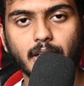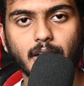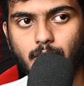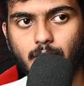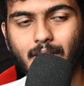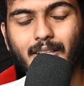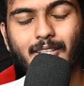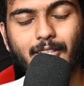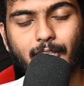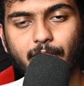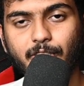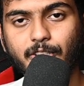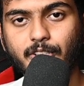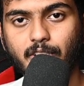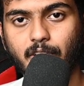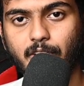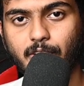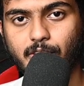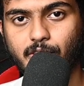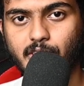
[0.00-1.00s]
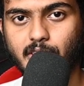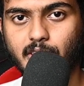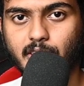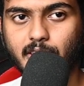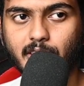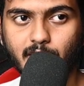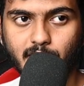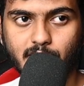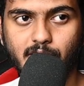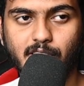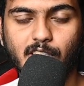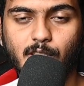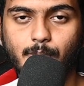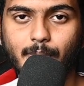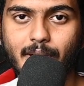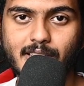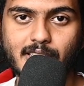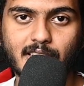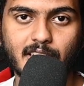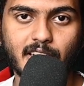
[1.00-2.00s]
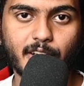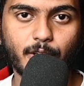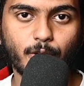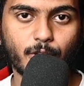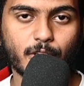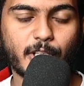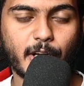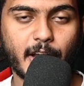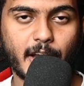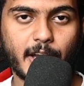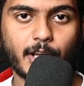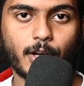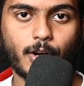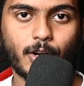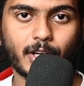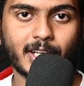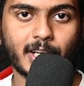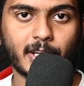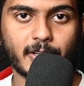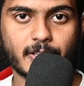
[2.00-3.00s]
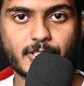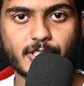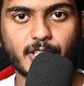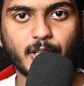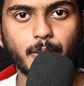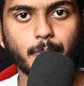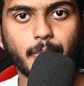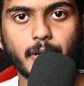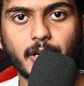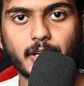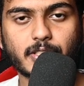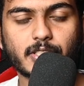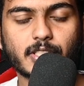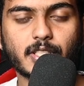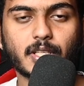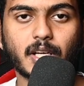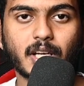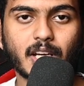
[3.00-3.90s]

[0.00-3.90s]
Then there is currency. Currency is basically you're trading on currency pairs.